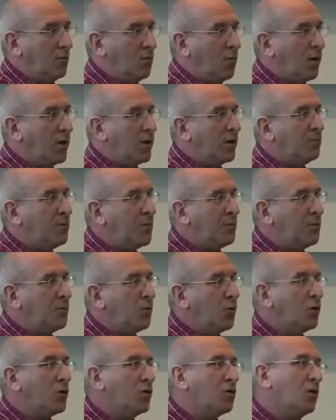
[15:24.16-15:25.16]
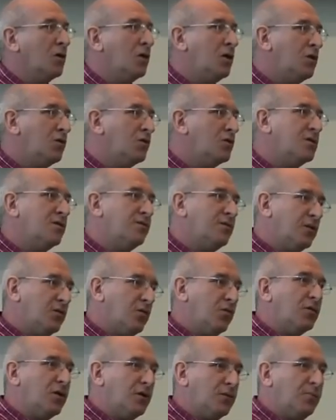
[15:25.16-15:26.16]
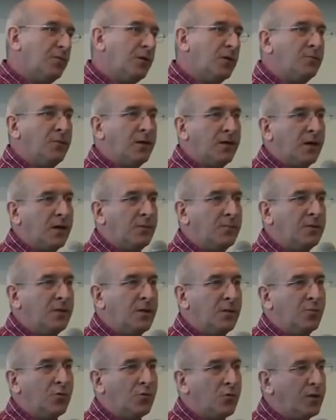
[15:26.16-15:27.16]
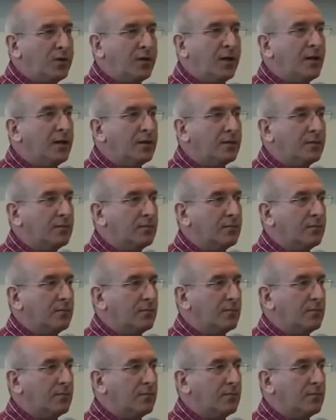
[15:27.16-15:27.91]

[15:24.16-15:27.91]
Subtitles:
Why are people working on Linux if they don't get paid by IBM or Red Hat?